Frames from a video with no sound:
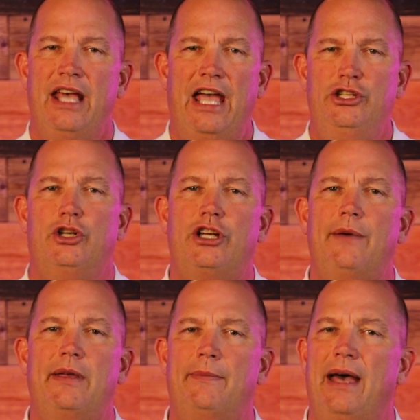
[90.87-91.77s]
And you're
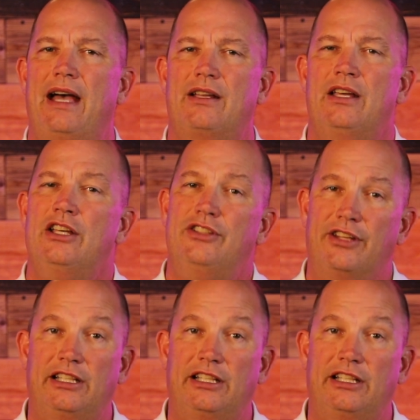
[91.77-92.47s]
coming back to the